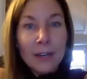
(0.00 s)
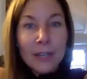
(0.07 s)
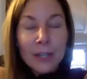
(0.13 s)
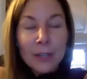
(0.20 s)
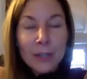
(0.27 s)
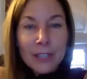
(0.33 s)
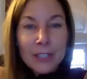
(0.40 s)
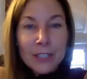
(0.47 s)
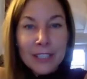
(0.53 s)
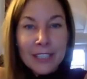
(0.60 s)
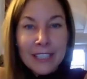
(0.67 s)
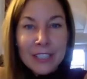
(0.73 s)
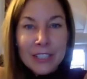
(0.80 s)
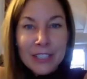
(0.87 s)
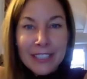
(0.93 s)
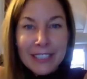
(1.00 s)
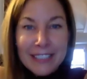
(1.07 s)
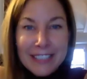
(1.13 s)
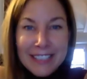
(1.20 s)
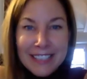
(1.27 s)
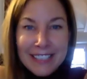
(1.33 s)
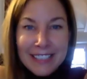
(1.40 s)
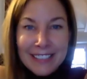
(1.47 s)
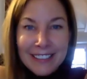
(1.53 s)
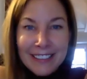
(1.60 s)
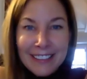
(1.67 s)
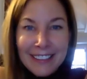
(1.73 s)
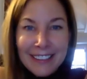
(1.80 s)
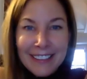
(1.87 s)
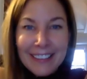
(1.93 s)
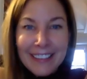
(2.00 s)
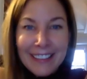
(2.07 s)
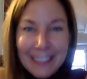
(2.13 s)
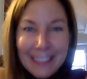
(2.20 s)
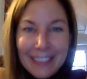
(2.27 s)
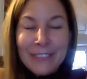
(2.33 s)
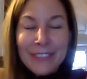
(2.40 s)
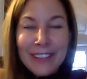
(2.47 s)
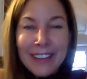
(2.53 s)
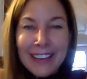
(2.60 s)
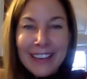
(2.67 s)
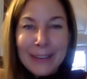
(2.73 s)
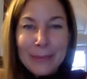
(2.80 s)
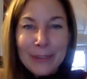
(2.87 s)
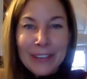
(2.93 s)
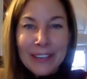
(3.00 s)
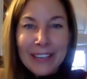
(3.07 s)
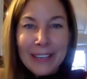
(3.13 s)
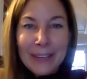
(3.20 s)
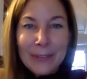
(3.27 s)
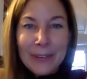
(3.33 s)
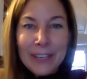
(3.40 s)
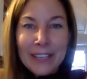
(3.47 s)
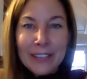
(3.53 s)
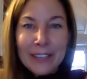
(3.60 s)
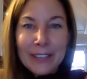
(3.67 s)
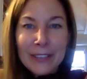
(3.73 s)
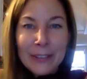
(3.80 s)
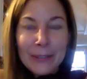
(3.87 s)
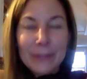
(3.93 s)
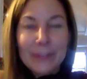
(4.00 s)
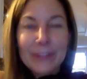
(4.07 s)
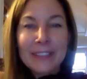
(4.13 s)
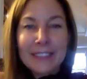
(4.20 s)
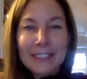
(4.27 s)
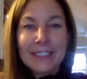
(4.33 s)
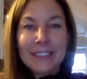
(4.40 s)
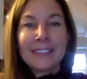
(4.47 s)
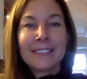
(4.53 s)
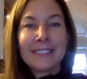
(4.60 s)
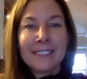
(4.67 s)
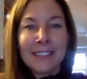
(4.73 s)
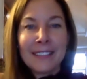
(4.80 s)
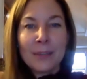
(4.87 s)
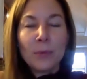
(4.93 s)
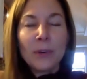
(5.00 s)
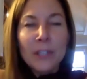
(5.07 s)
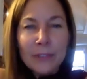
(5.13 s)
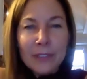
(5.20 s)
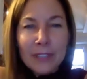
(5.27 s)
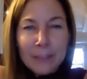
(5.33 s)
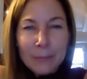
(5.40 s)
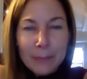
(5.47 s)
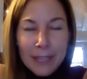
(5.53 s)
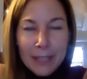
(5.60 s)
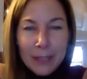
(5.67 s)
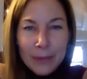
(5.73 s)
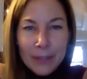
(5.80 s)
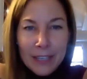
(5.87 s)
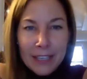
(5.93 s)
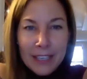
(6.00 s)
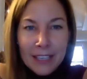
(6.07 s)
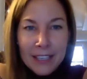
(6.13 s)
Congratulations. Thank I you. love that, Brian. Way to go. Where do you live, by the way?